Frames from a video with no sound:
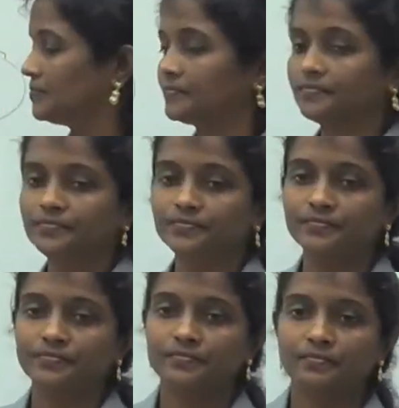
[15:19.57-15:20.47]

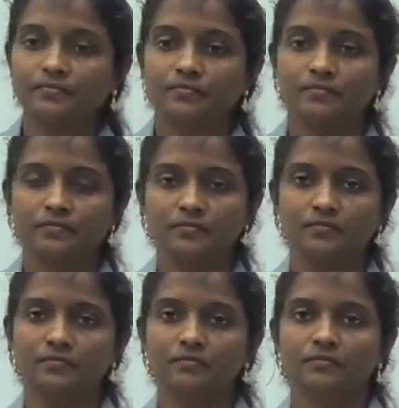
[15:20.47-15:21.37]

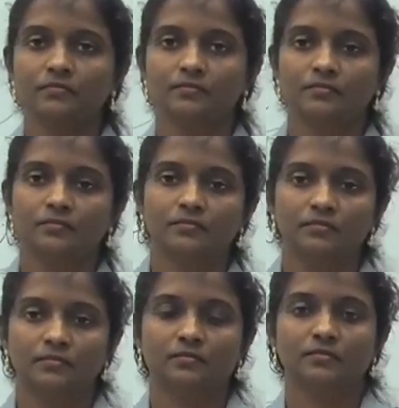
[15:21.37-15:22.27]

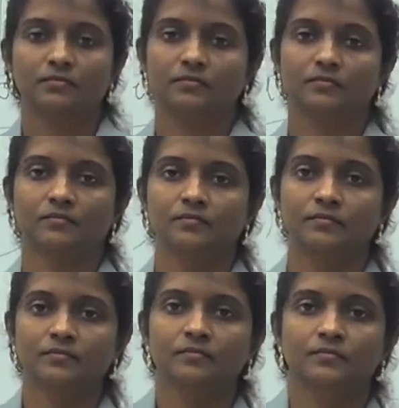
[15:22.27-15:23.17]

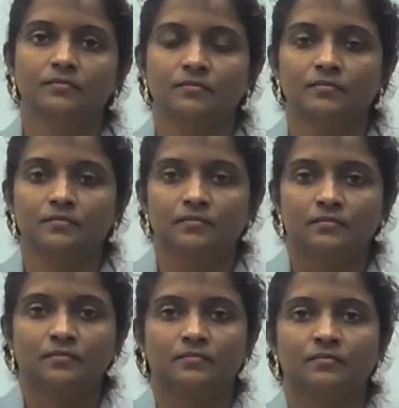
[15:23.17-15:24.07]

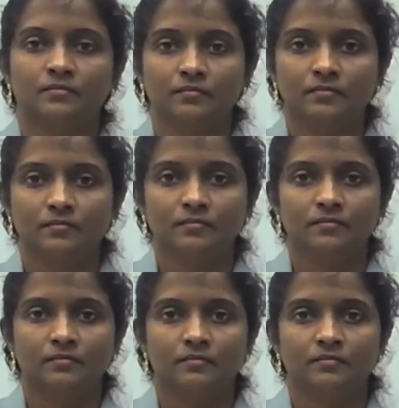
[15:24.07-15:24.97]

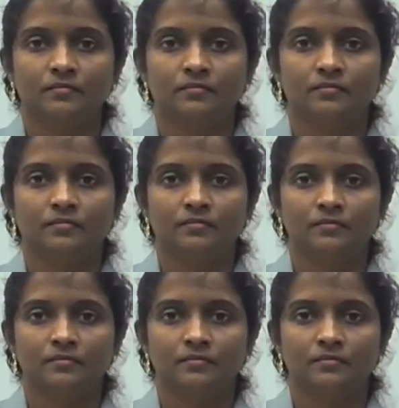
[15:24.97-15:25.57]
No one is speaking in this clip.